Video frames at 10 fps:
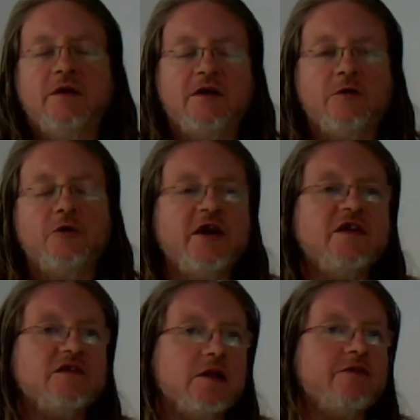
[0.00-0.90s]
can
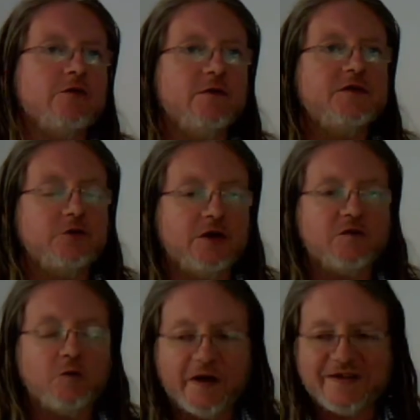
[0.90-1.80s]
raise the level of stress
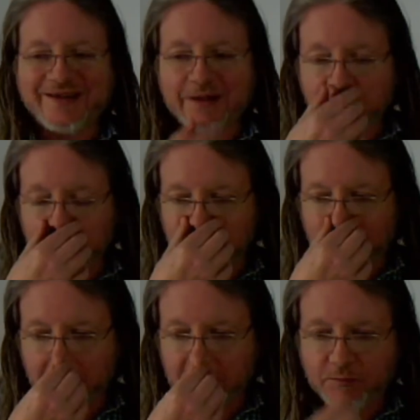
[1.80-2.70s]
quite significantly,
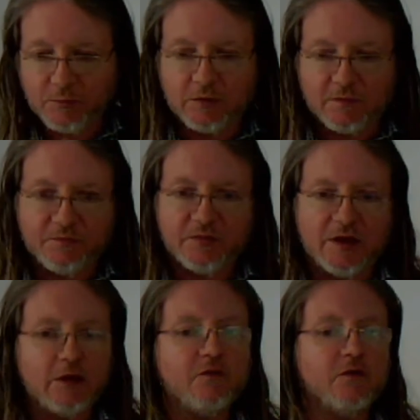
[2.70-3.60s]
but
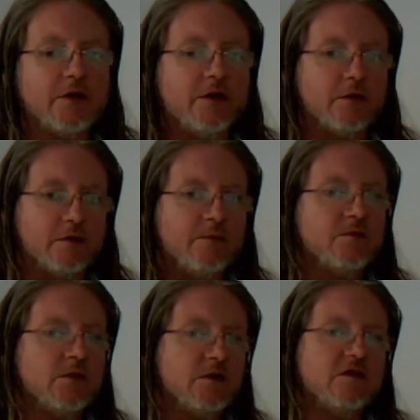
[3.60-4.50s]
thankfully
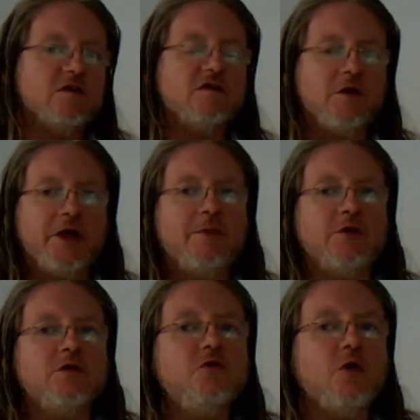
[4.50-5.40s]
this does not
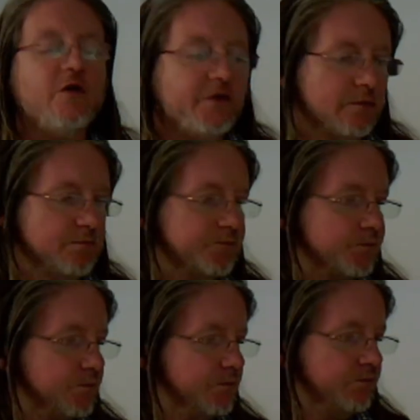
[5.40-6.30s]
happen too often.
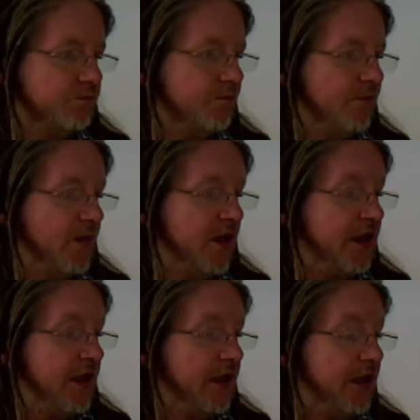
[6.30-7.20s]

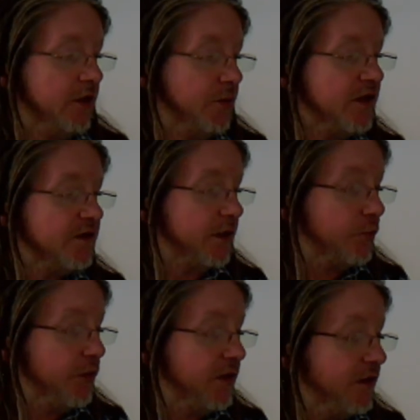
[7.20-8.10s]
In the
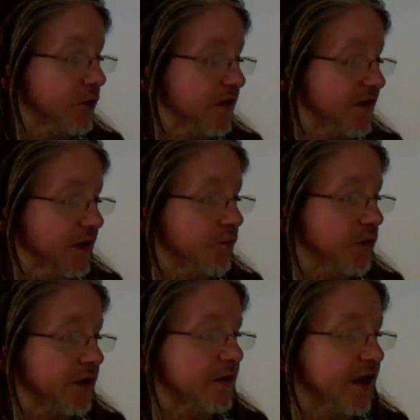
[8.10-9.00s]
meantime, we did receive
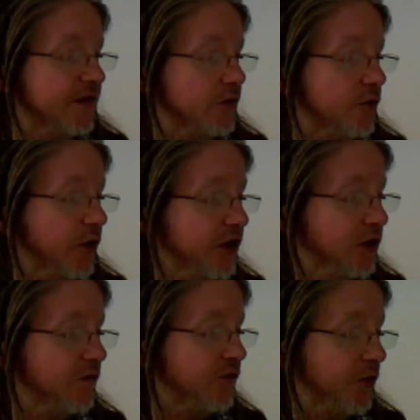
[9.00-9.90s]
one extra
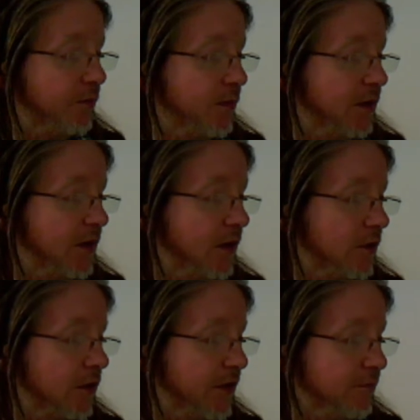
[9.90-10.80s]
question from
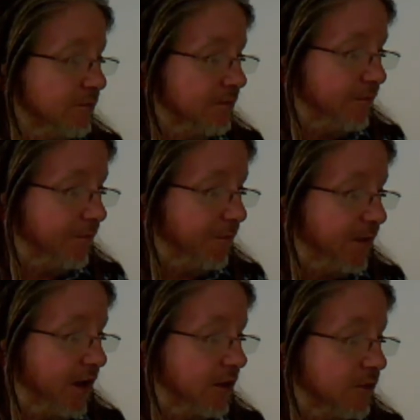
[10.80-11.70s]
Nicola.
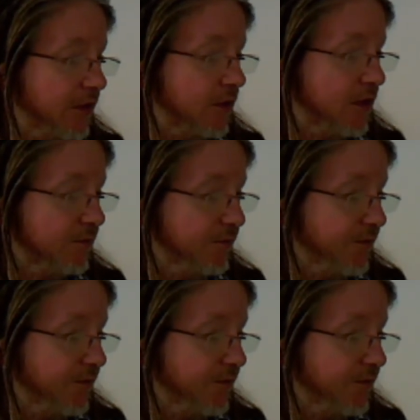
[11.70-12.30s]
Hello, Nicola.